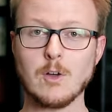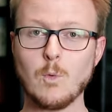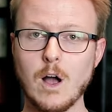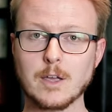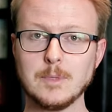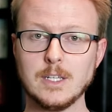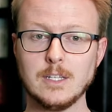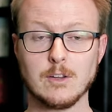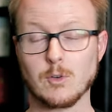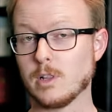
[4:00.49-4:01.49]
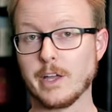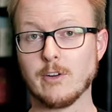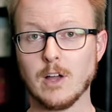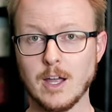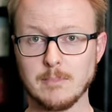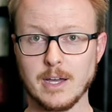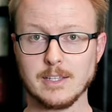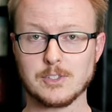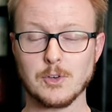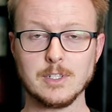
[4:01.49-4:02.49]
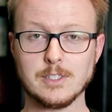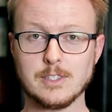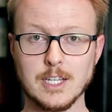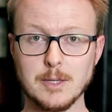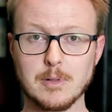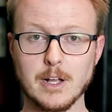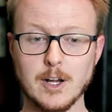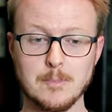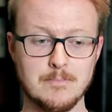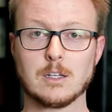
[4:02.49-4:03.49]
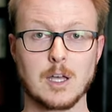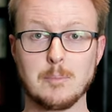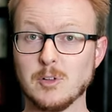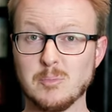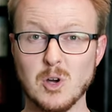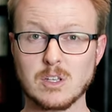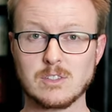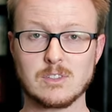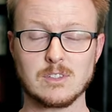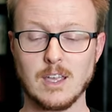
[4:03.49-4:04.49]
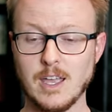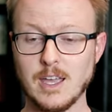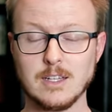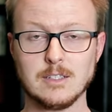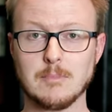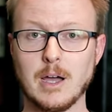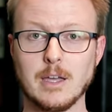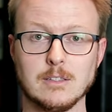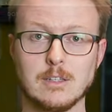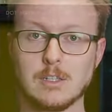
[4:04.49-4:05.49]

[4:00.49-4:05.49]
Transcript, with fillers: on a Walkman, or later on my Sony CD player, a couple of books, and my